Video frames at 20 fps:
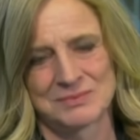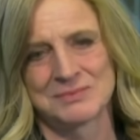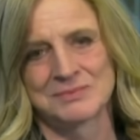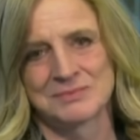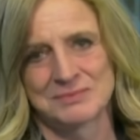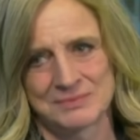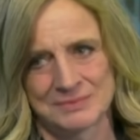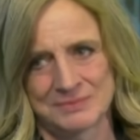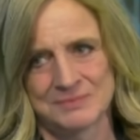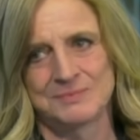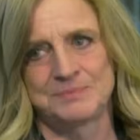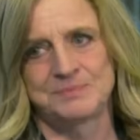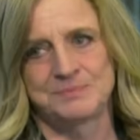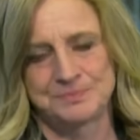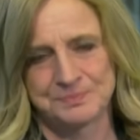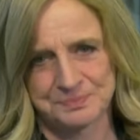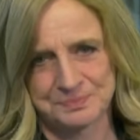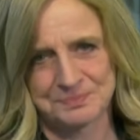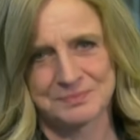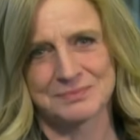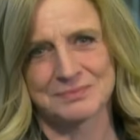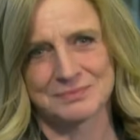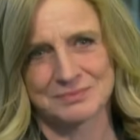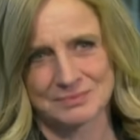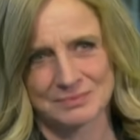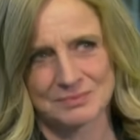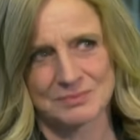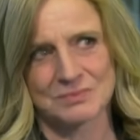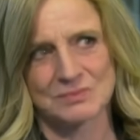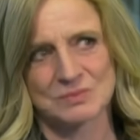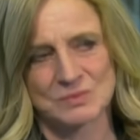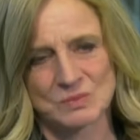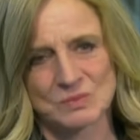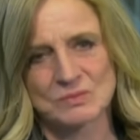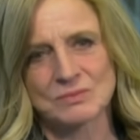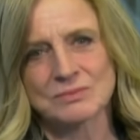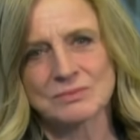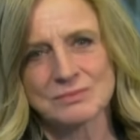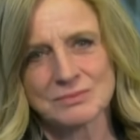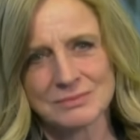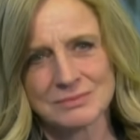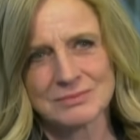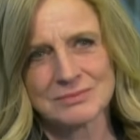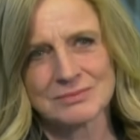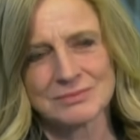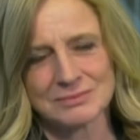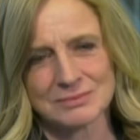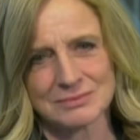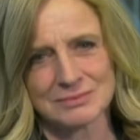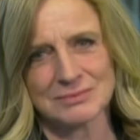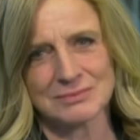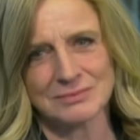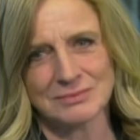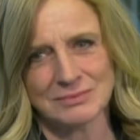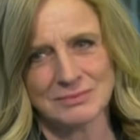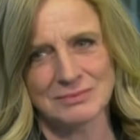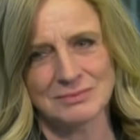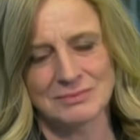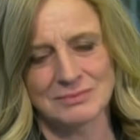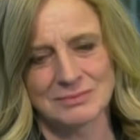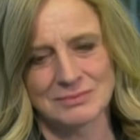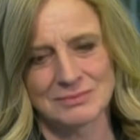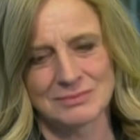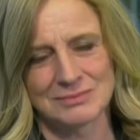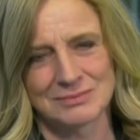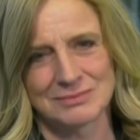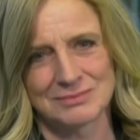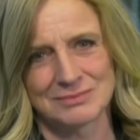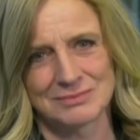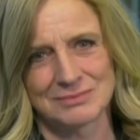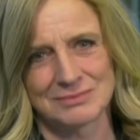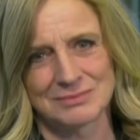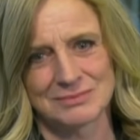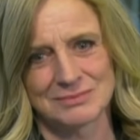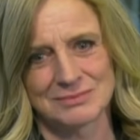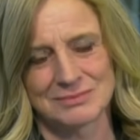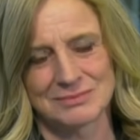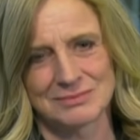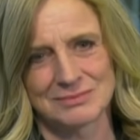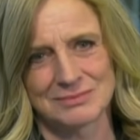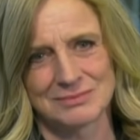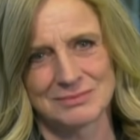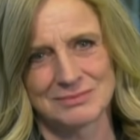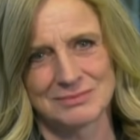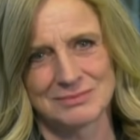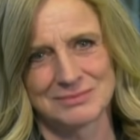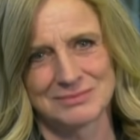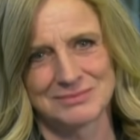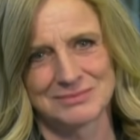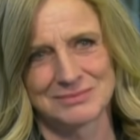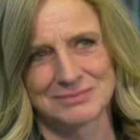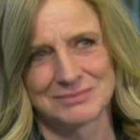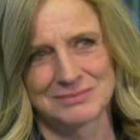[no speech]